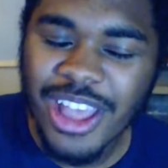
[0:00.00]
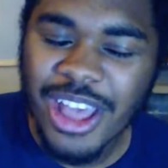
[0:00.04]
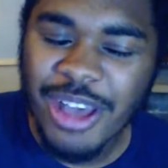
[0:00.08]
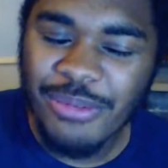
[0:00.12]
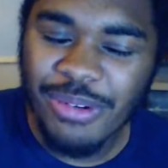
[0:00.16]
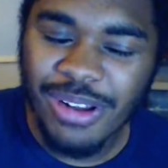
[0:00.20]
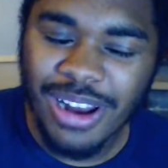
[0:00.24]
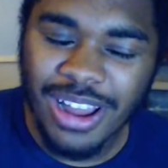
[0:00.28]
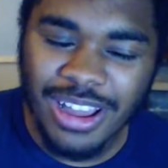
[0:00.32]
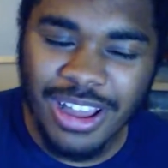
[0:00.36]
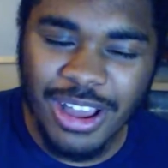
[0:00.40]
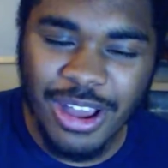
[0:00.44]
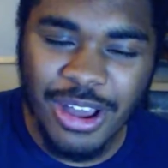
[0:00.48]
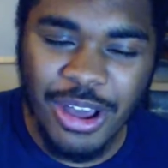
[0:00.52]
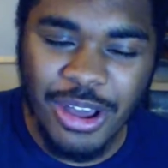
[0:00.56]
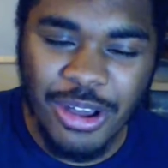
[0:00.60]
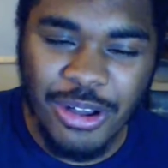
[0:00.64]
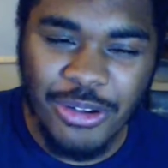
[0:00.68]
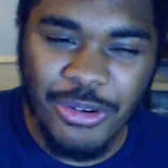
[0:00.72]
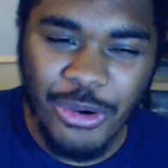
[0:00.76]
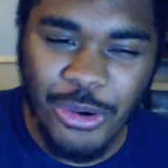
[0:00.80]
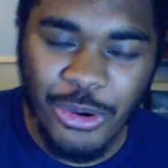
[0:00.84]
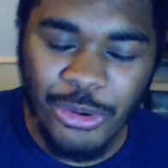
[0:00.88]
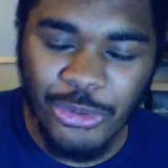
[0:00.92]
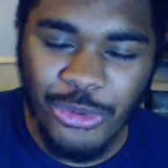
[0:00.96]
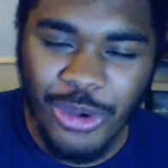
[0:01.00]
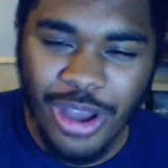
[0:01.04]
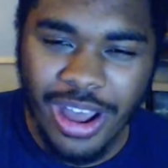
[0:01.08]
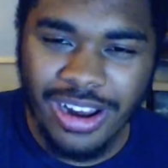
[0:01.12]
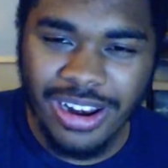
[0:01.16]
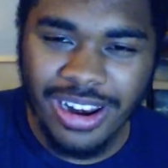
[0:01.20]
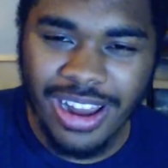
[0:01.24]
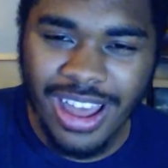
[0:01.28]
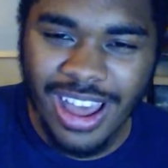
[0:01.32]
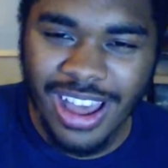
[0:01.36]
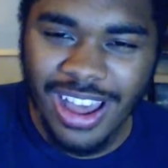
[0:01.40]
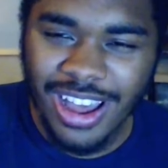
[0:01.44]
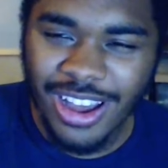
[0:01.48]
but like
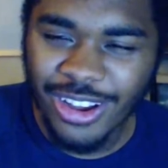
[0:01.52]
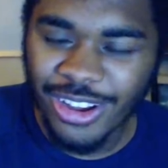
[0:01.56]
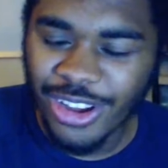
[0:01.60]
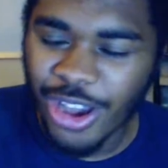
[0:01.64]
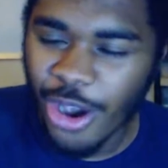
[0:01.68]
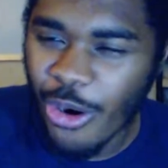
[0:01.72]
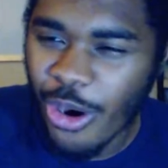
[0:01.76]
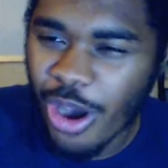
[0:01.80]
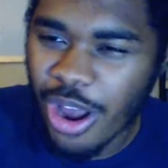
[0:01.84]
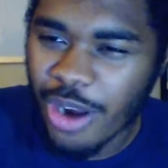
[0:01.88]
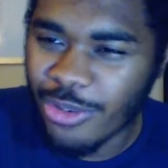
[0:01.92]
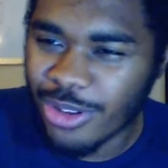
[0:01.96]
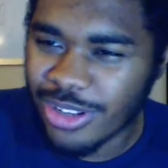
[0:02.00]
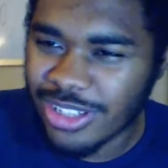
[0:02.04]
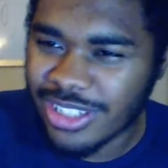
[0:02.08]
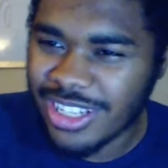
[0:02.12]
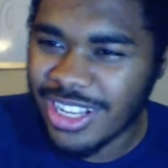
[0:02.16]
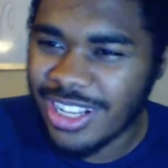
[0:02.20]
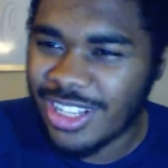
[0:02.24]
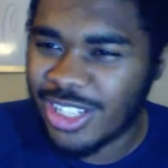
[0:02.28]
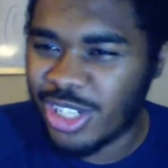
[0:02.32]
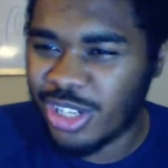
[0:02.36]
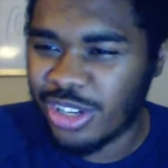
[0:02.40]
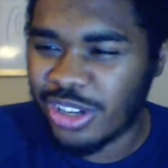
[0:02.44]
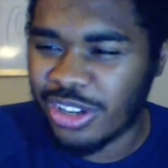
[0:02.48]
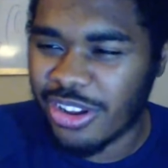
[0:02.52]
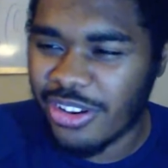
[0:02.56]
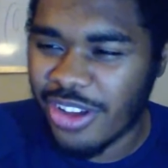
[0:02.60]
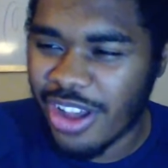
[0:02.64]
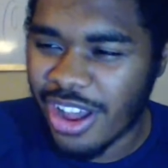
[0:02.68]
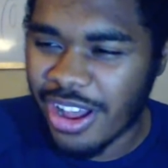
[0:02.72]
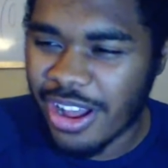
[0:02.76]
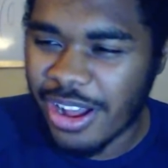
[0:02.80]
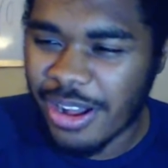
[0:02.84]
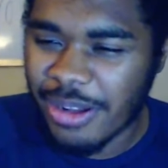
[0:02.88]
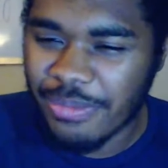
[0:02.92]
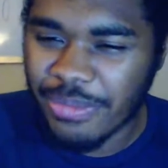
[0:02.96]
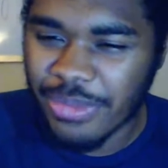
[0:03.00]
when Gohan was teaching
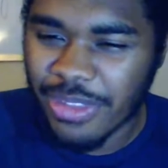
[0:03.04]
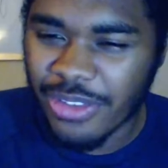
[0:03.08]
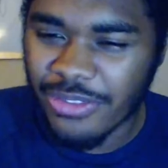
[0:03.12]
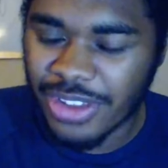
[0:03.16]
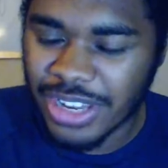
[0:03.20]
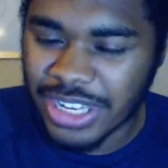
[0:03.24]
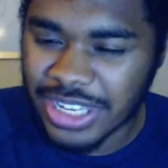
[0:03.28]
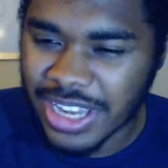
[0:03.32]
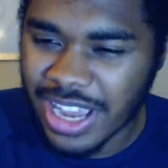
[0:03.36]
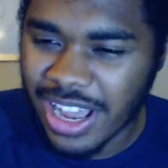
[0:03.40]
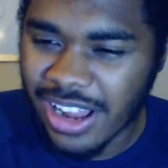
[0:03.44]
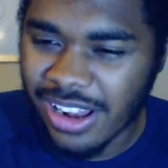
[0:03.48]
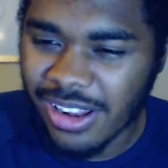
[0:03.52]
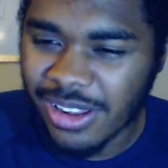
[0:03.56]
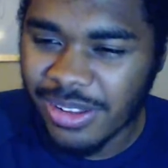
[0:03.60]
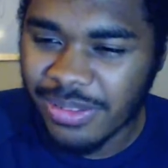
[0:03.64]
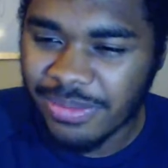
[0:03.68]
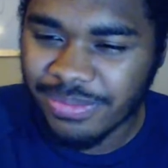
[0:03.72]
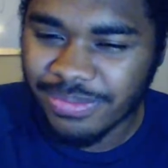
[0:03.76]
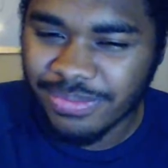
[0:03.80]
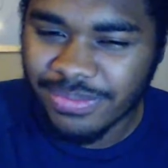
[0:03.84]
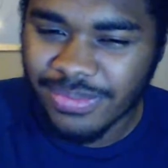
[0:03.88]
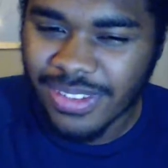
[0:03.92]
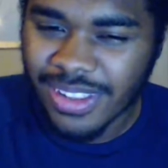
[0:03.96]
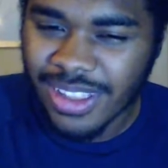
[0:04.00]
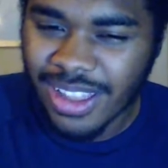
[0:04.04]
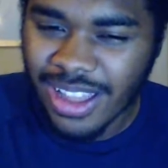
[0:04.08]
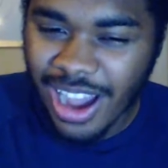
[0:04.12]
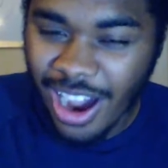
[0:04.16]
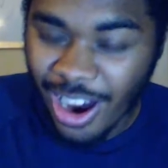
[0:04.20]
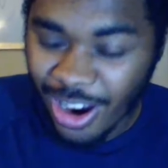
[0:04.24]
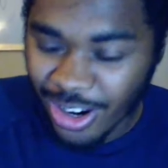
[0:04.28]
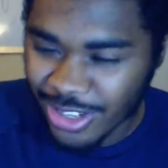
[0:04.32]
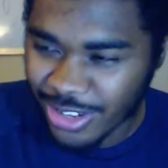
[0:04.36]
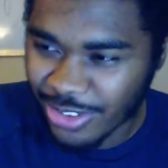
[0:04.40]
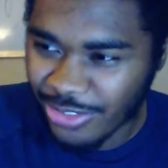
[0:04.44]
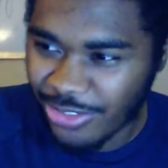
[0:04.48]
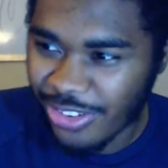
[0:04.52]
Videl
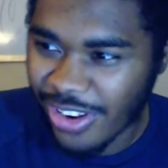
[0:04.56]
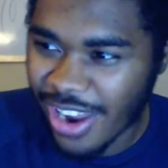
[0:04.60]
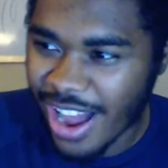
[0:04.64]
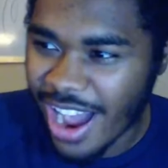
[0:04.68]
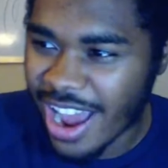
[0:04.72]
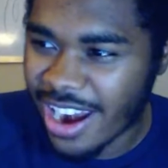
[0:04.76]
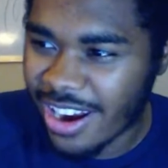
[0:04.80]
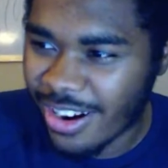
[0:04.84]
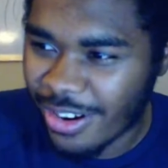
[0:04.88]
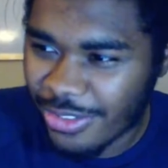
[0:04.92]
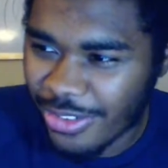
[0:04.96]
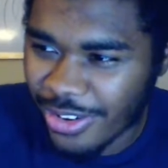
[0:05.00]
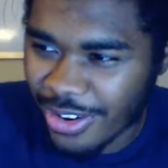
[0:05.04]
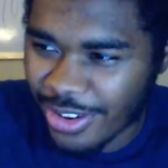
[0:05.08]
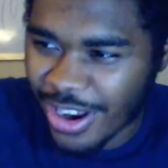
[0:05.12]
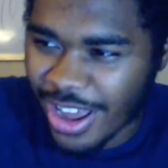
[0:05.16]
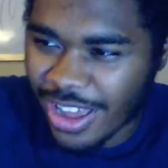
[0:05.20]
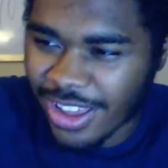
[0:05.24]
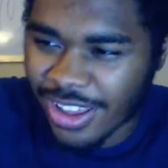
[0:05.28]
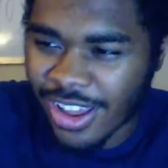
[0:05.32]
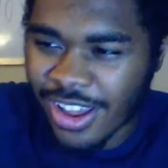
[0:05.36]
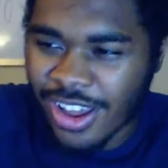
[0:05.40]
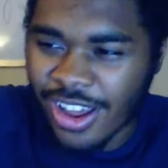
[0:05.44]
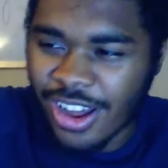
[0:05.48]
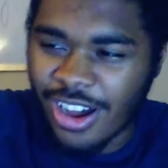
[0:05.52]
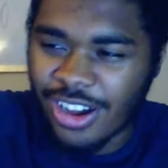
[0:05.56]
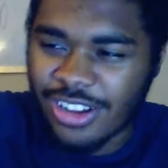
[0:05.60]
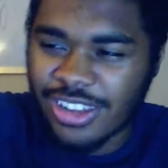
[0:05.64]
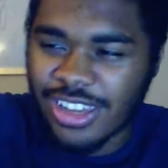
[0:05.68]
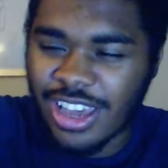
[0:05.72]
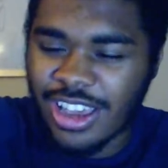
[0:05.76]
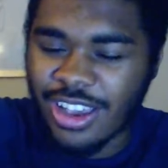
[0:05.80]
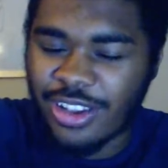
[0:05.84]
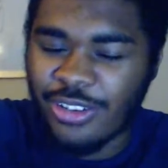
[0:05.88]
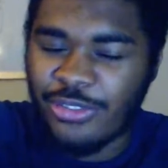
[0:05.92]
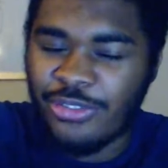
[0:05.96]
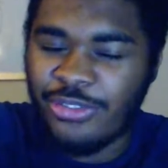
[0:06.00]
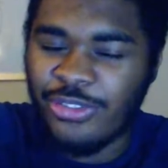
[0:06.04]
how to fly and everything, like,
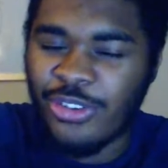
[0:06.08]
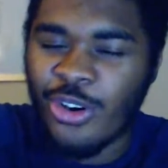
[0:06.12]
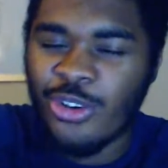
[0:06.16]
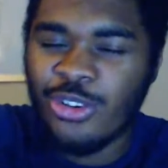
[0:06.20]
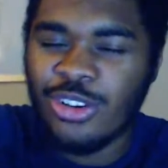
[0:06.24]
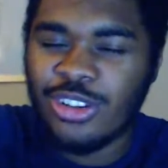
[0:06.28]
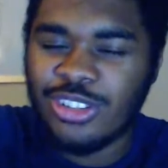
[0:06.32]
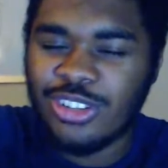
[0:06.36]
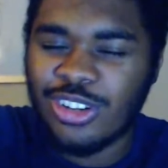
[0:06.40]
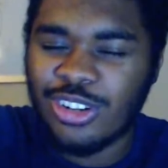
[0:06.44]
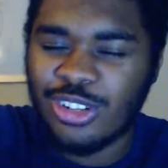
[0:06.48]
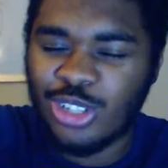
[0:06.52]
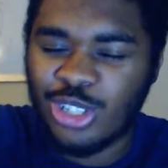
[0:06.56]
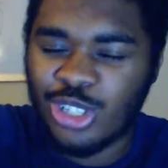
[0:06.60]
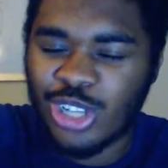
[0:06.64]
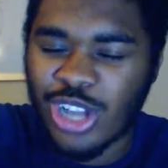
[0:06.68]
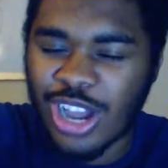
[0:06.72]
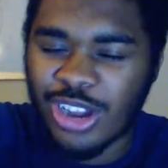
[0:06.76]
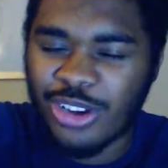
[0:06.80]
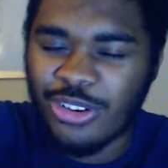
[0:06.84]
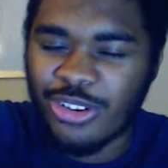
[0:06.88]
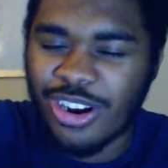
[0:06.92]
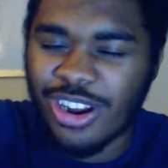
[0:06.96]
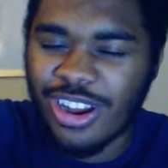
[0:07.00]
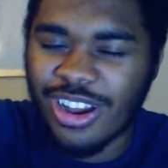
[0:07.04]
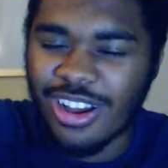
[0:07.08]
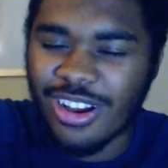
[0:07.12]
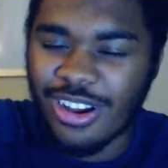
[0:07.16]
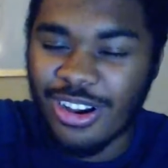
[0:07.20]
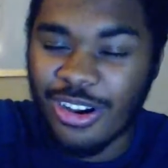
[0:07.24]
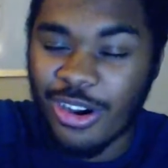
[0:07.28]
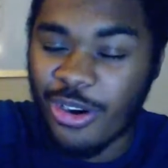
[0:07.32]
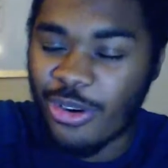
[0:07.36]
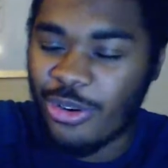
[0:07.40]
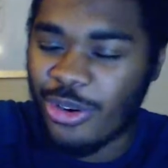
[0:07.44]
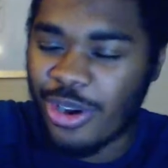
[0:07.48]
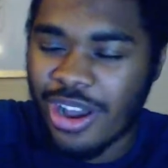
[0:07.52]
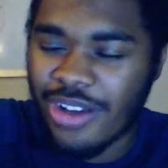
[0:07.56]
okay, focus your chakra
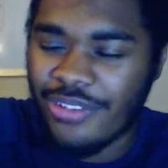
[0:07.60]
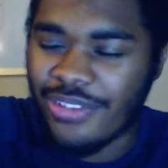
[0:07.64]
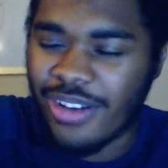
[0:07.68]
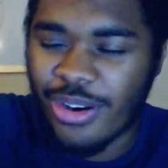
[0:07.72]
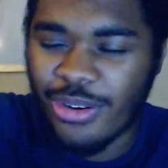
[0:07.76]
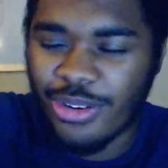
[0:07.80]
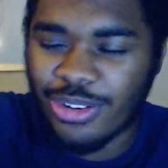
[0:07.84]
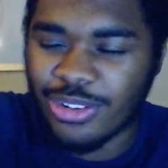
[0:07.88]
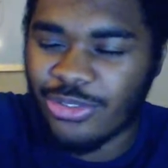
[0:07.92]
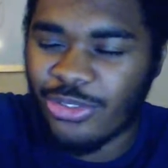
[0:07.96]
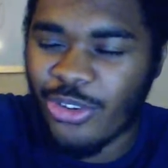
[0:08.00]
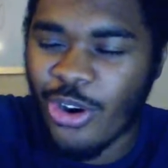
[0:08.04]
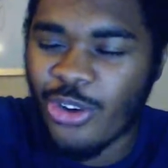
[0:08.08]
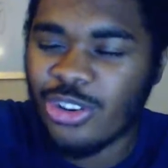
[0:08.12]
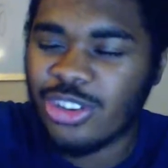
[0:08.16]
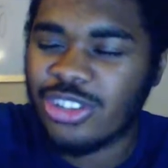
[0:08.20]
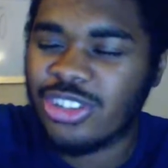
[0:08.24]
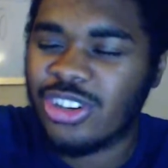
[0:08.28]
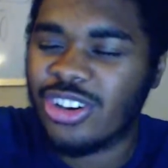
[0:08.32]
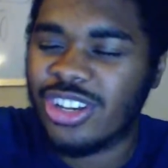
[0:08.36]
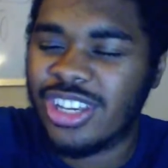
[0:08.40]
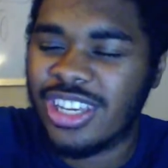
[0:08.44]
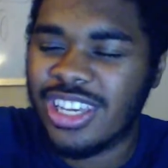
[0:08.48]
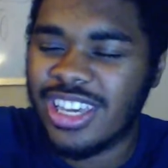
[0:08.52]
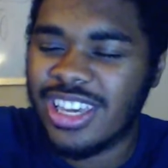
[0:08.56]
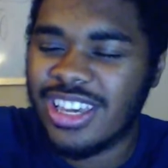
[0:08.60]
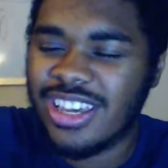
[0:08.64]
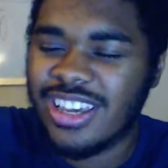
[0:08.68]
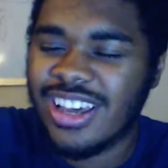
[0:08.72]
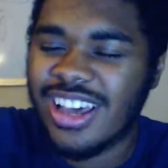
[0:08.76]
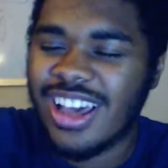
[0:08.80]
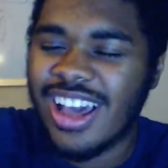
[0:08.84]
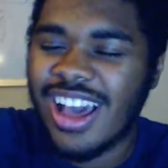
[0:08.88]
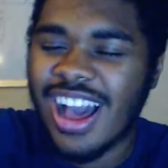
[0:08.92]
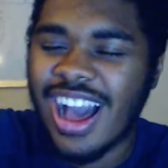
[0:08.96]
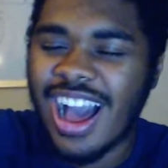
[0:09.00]
or whatever, or focus your ki,